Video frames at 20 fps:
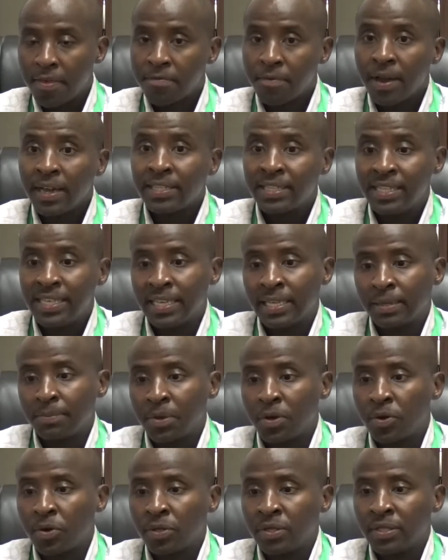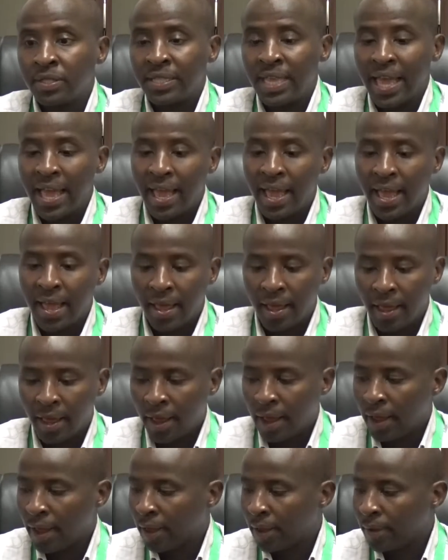The first thing, because
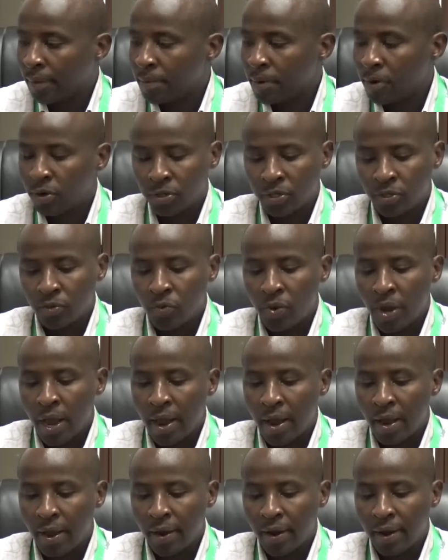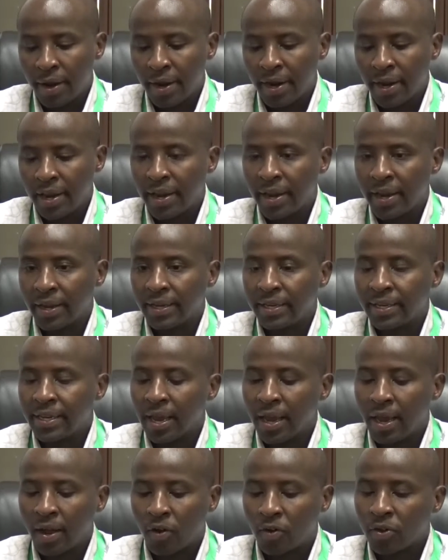we are
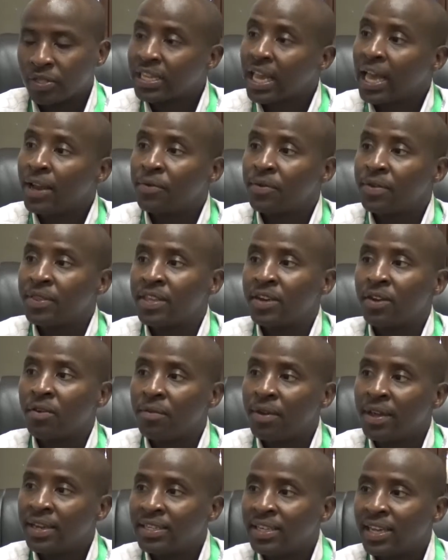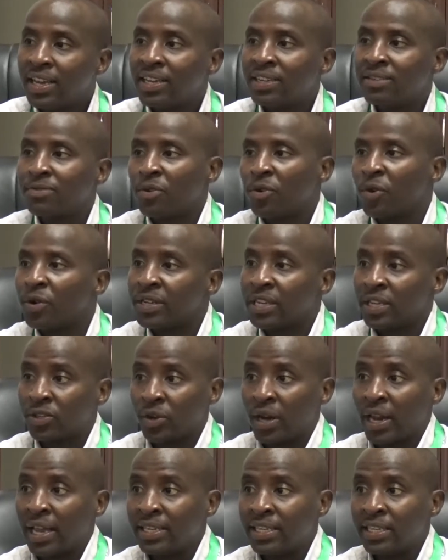concerned with innovations or
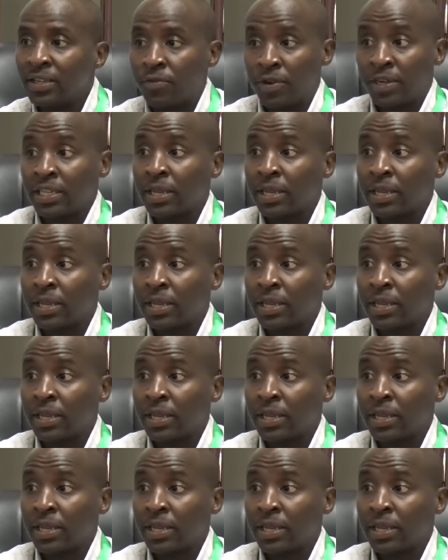industrialization, for